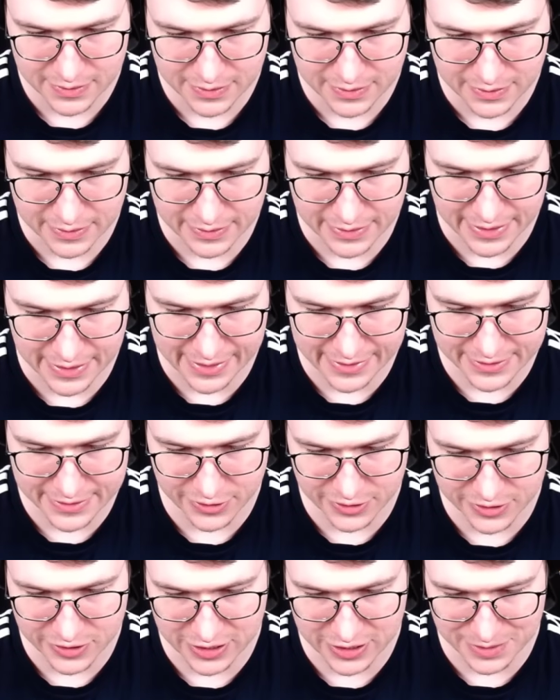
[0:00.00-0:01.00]
Knight is
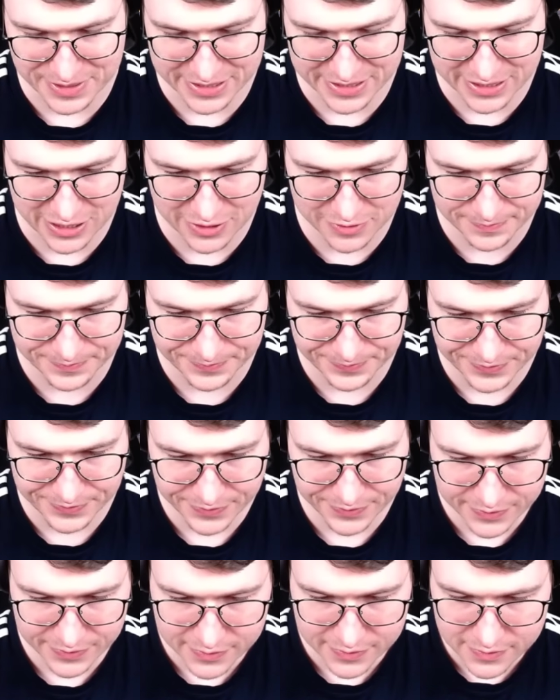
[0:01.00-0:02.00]
also coming down.
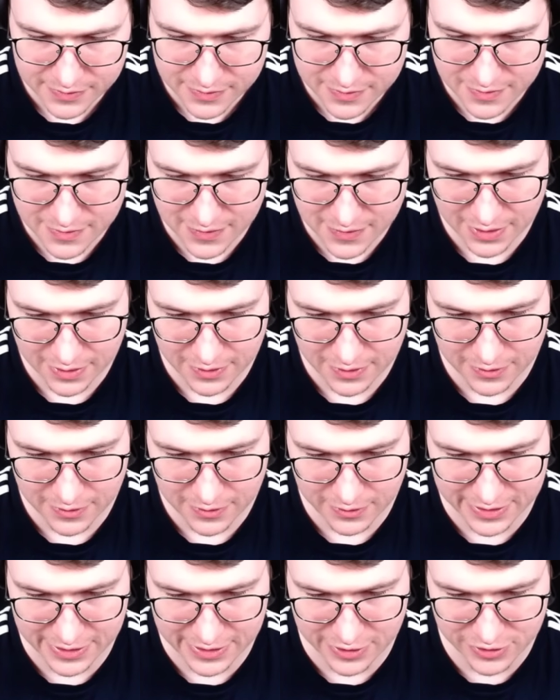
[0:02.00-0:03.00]

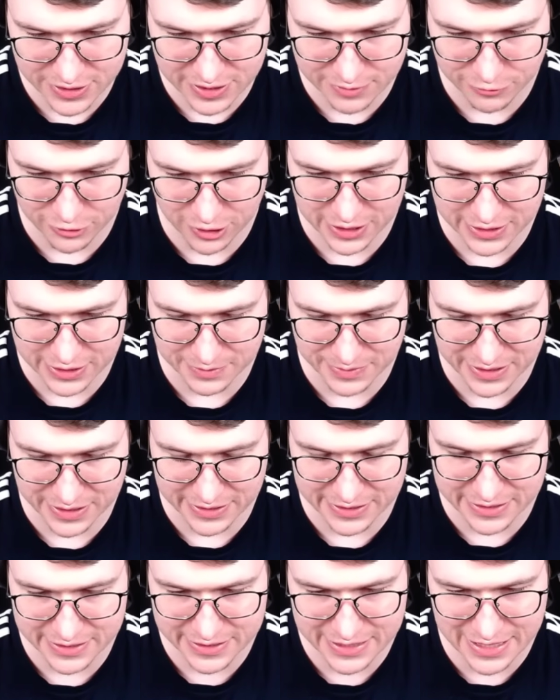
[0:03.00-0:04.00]
Okay, he goes in Rocket immediately.
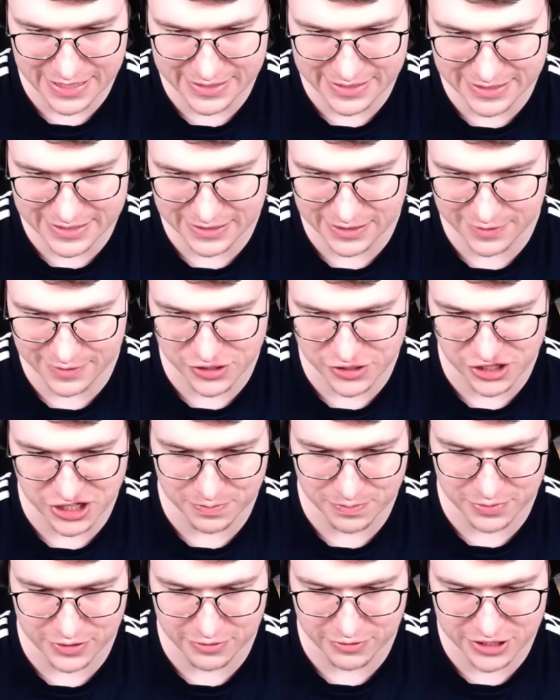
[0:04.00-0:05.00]
This guy doesn't give a shit,
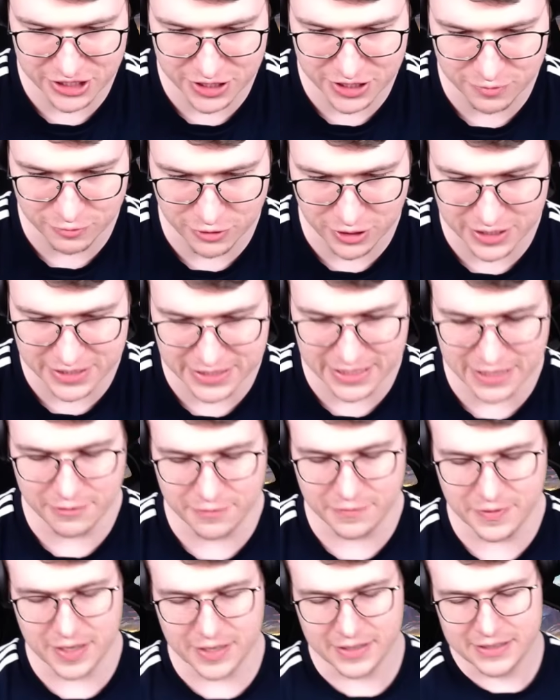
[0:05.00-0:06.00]
bro. He just rockets
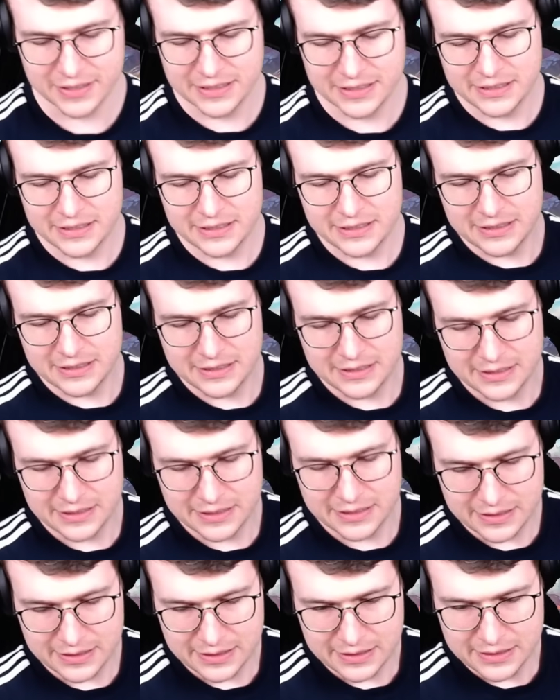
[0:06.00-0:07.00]
everything.
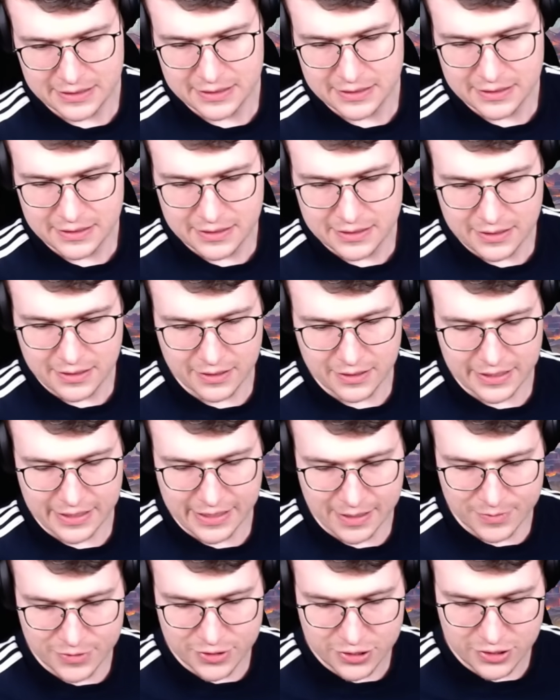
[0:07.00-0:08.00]
Okay, I'm
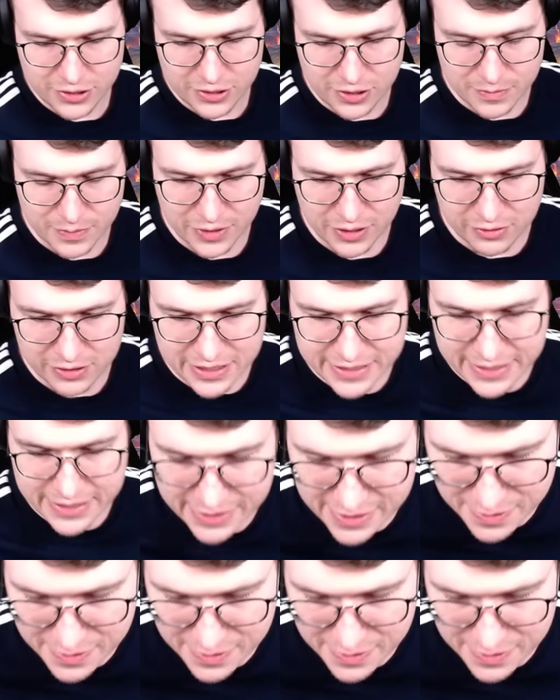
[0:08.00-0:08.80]
just gonna go Bowler then in the